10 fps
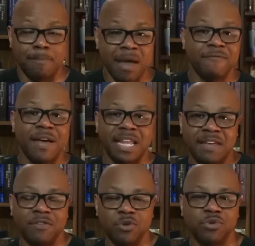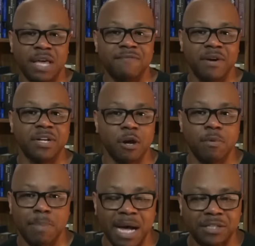matter of fact, even using that very
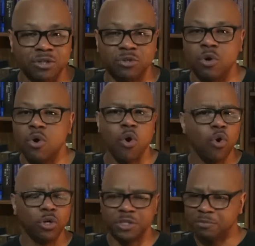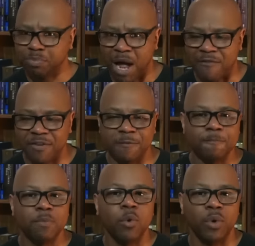term apostles or just
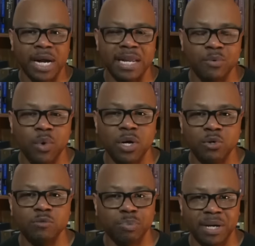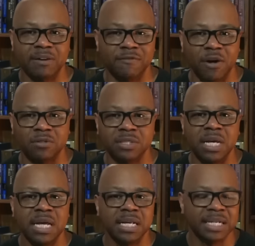prophet or anyone who's bringing a false
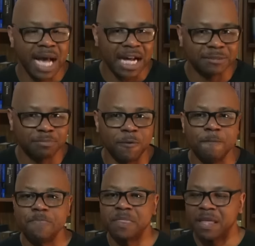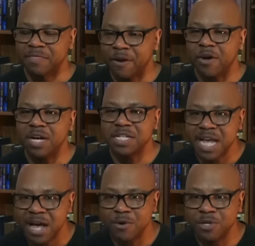gospel, they're going to
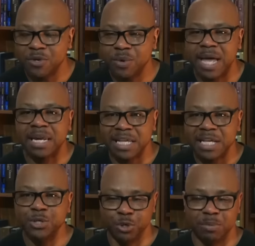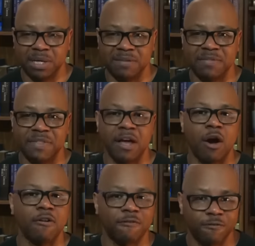tell you and lead you to believe that they
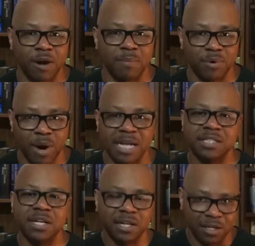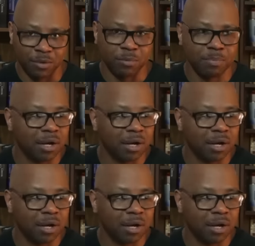are from Christ. Look what